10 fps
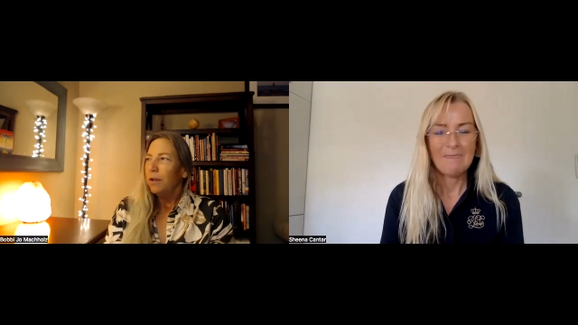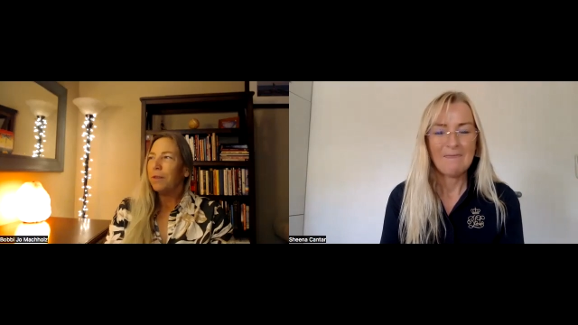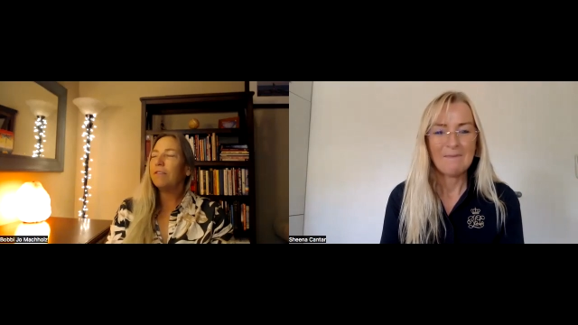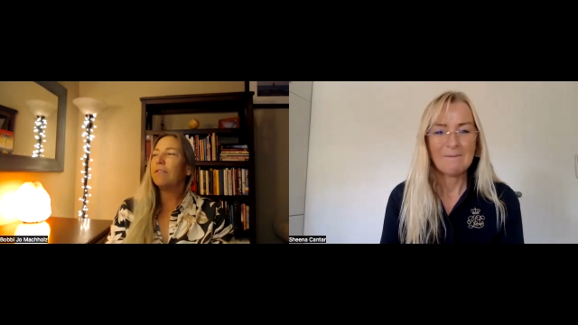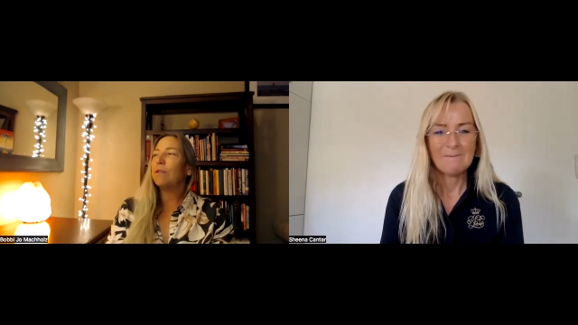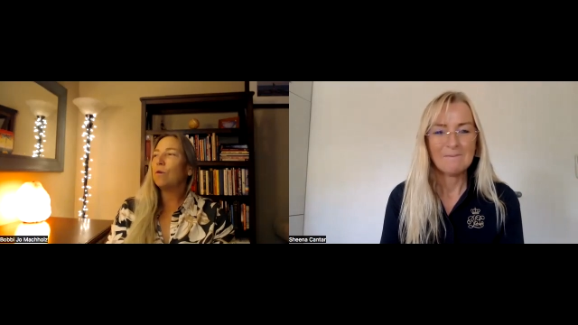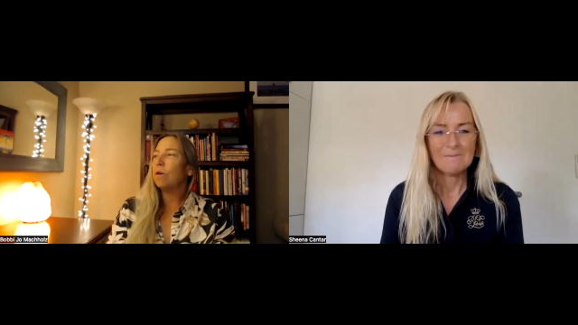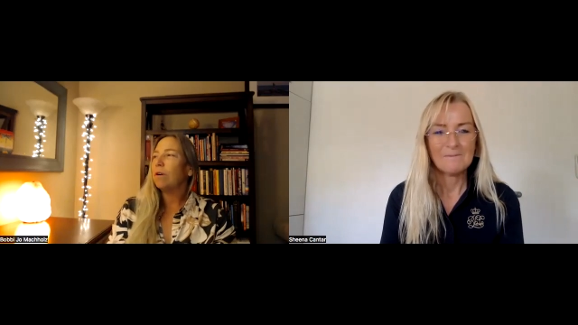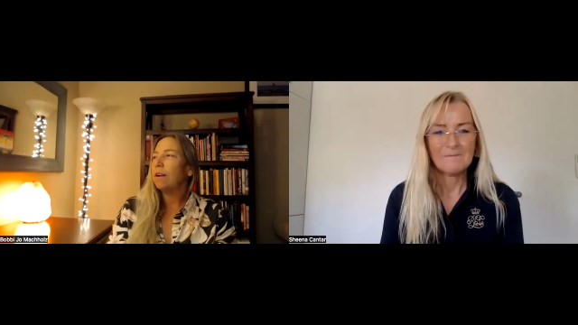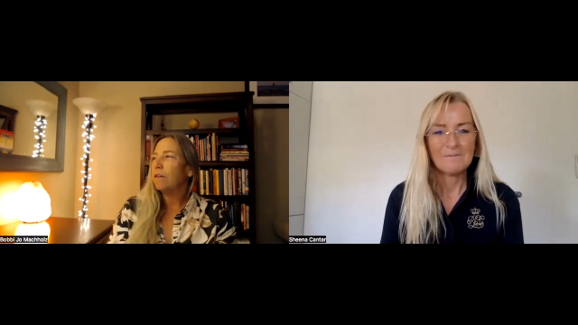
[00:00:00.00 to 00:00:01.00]
Speaker 1: This is the
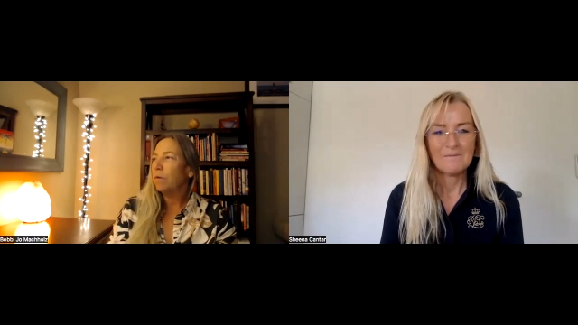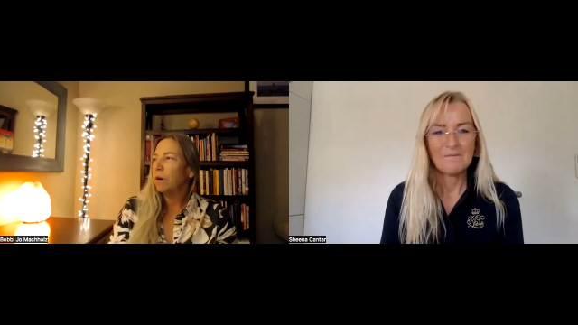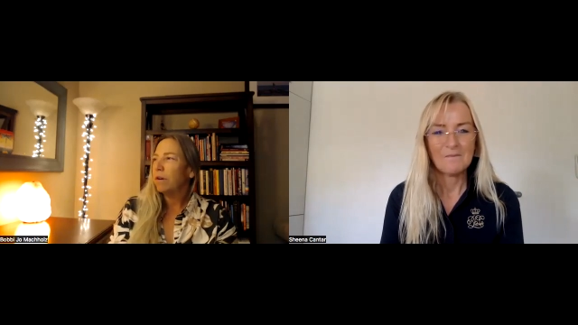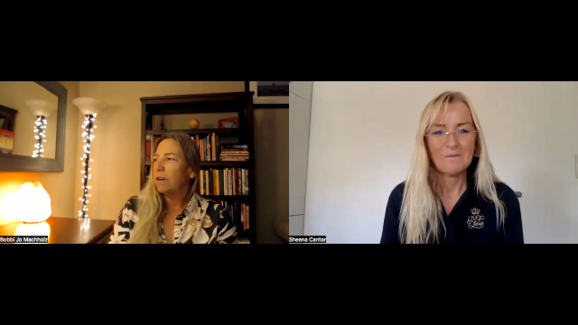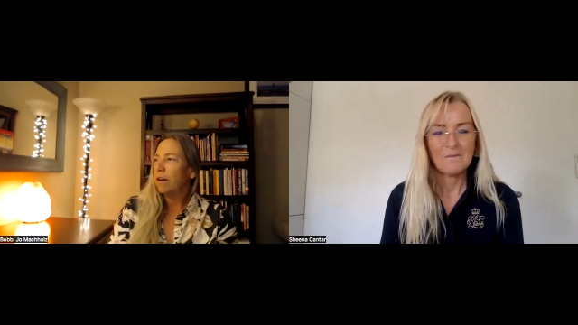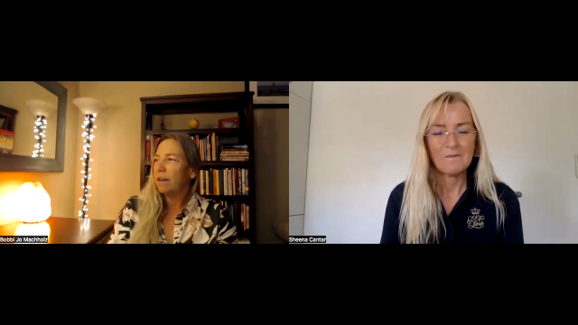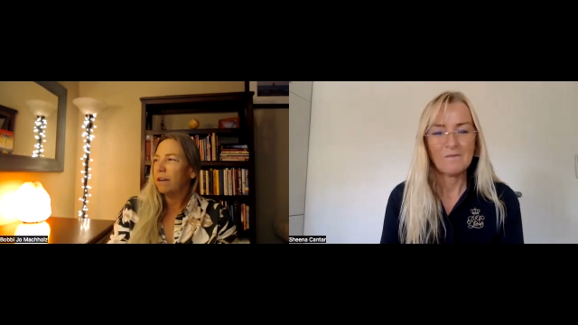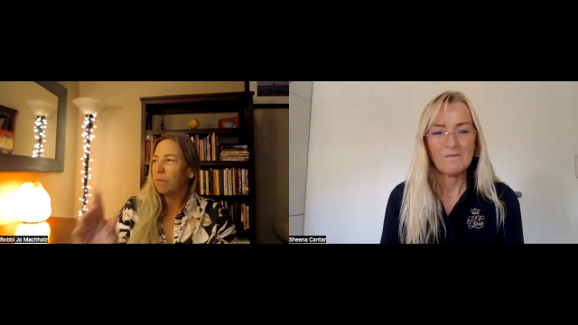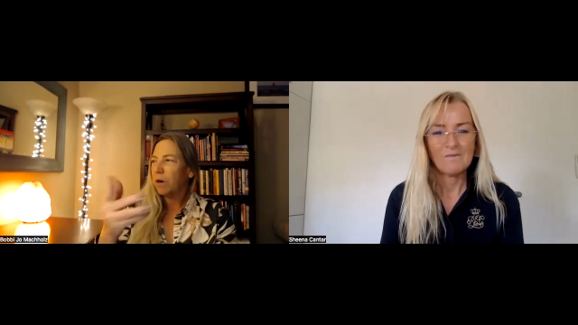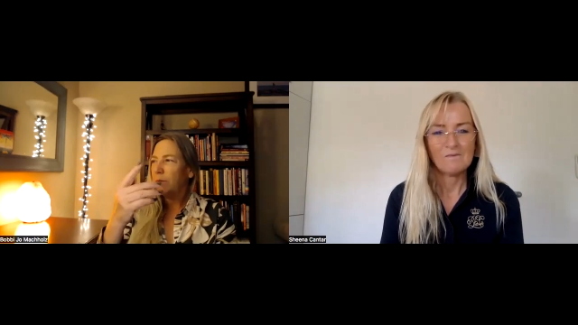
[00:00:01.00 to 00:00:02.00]
quote. I don't know where I got
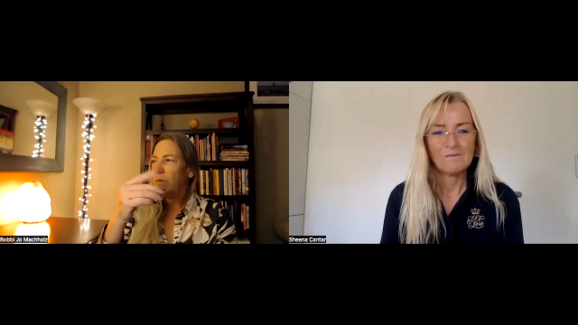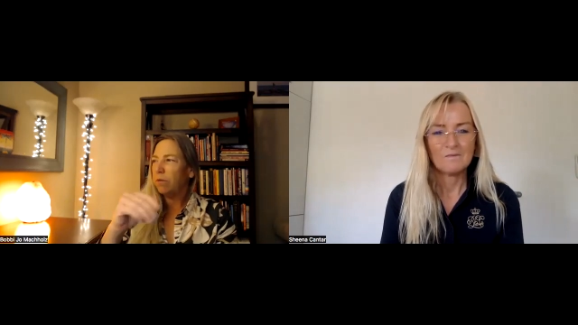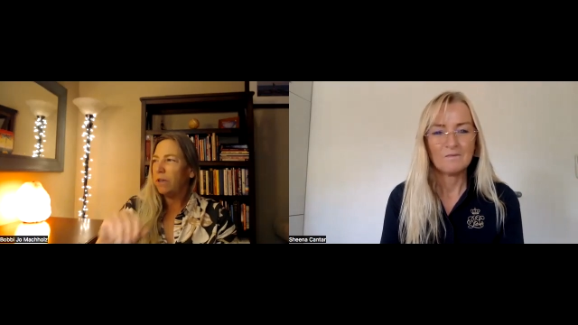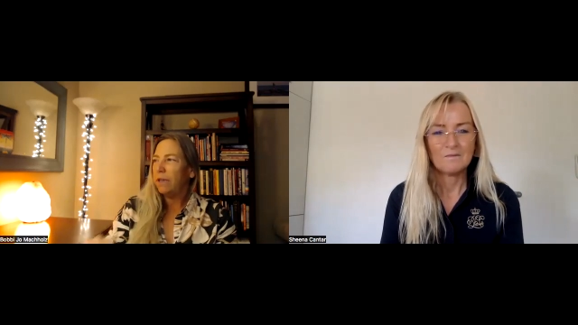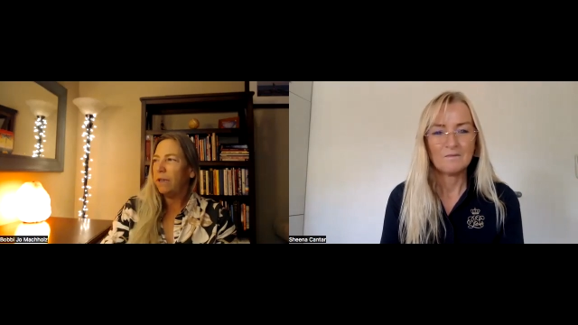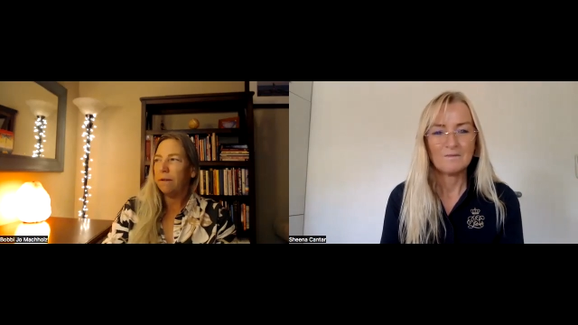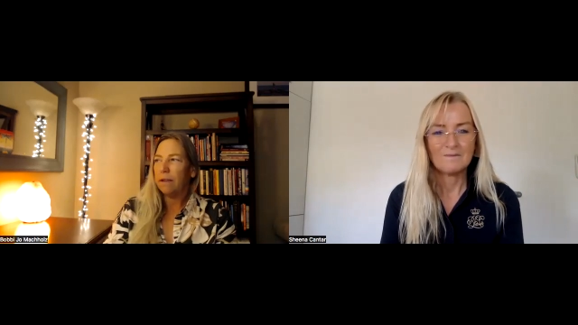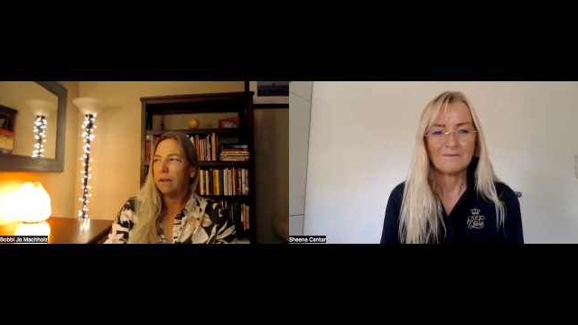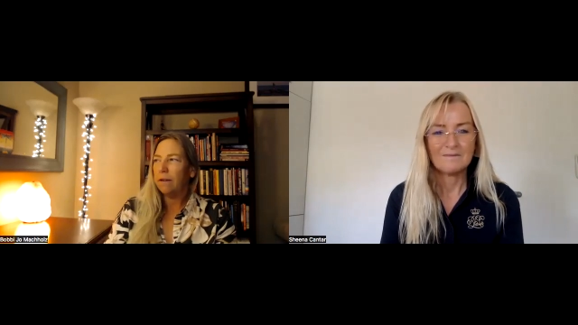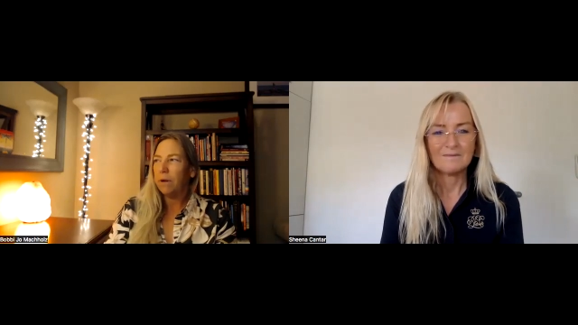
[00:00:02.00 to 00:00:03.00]
it. Probably
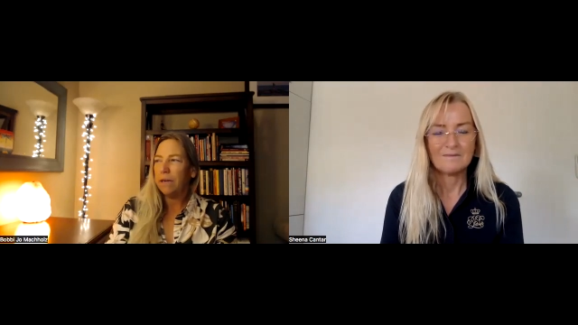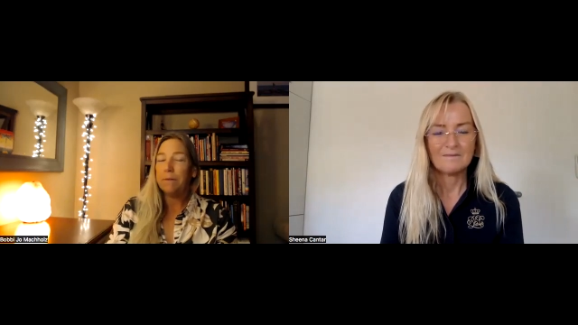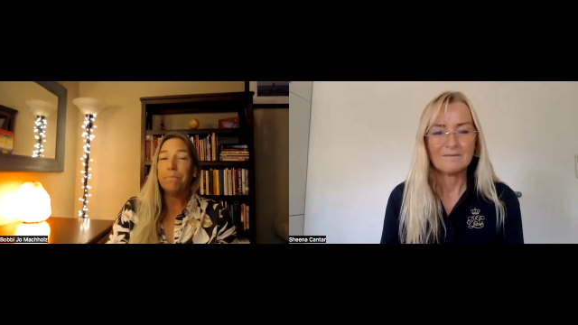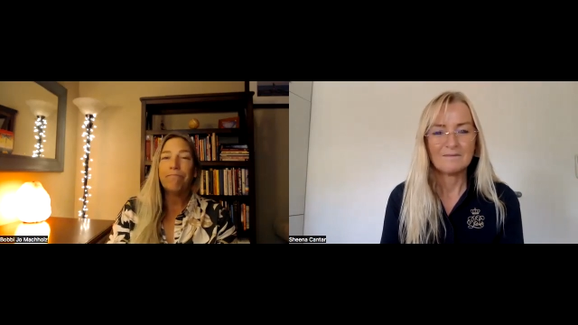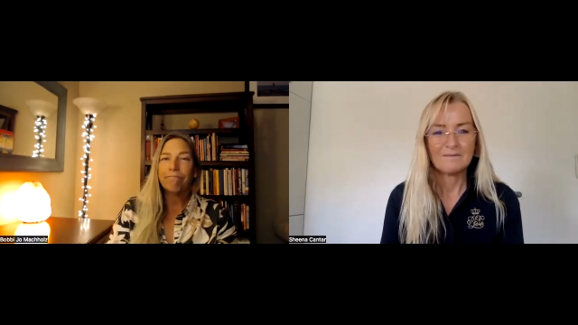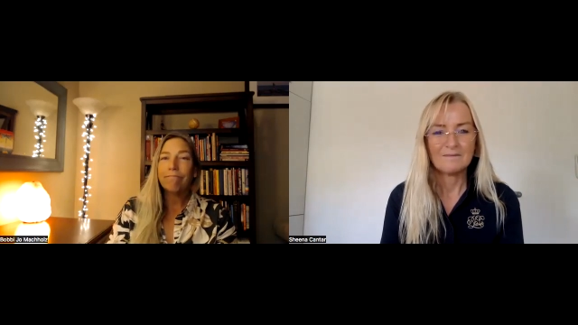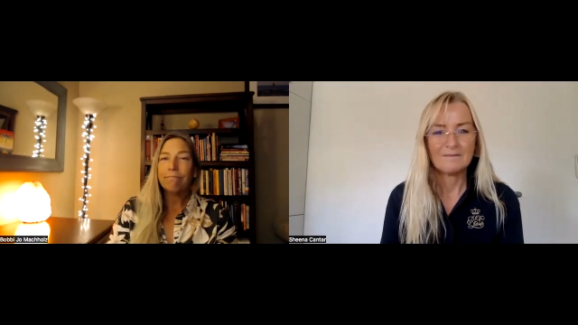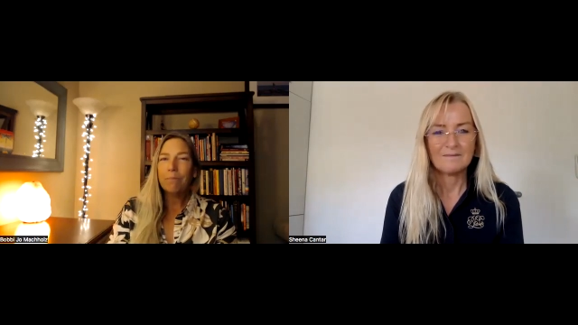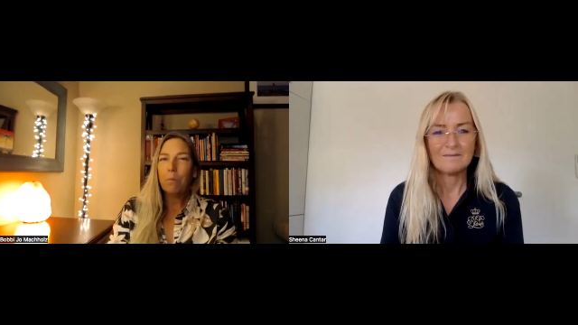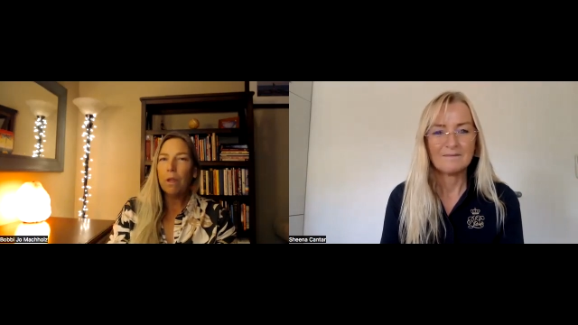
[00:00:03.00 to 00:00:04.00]
in um,
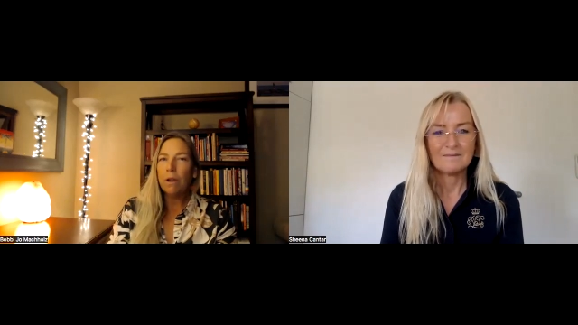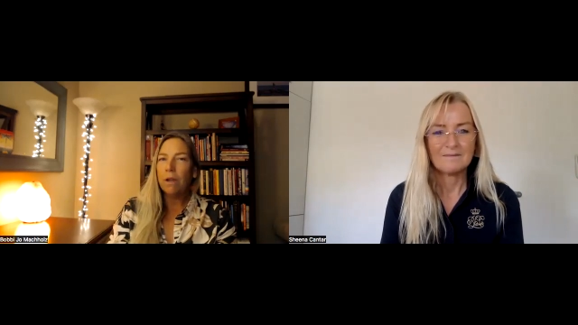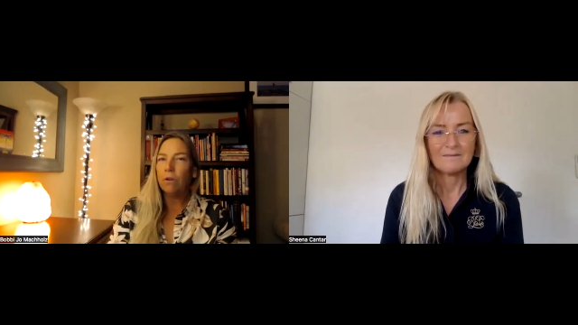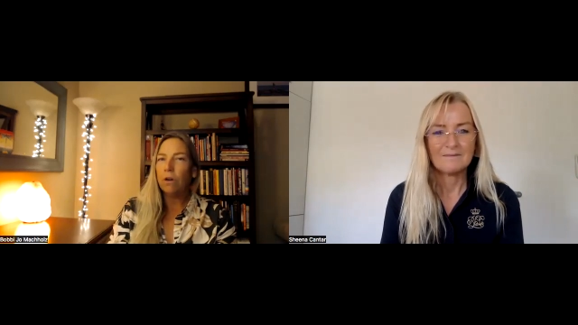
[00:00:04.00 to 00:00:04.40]
Neville